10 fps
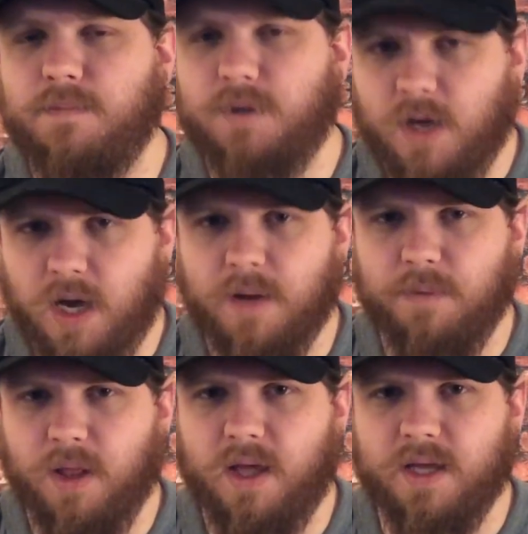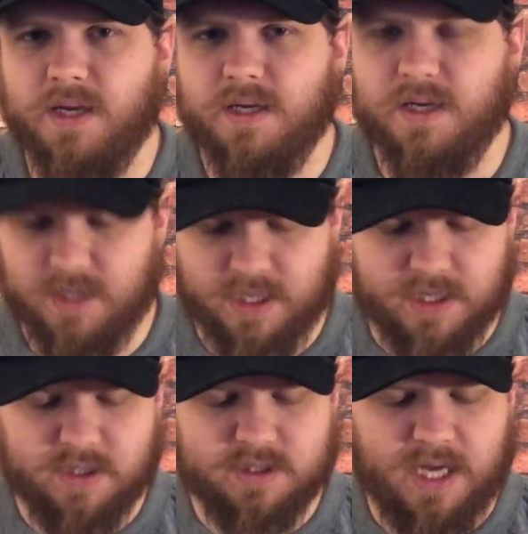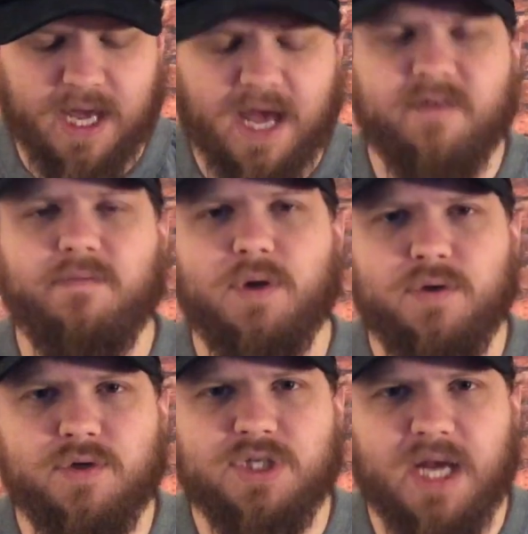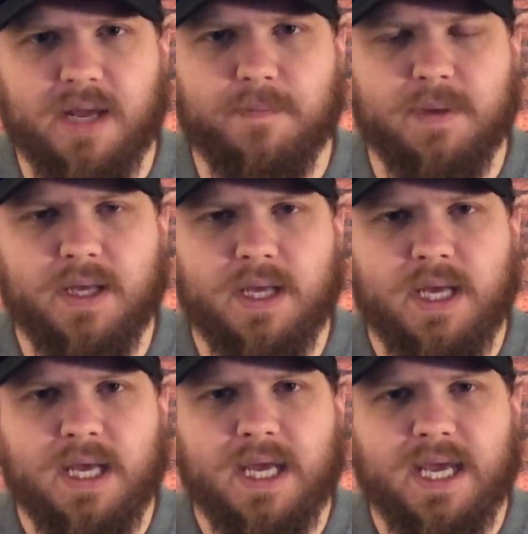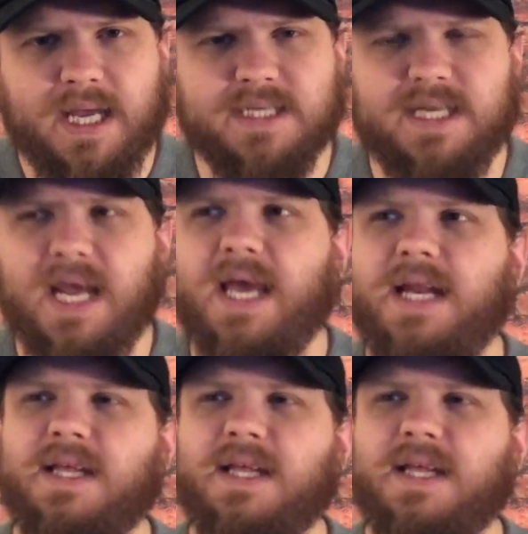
cut blood and that there's a half moon shape in his hand.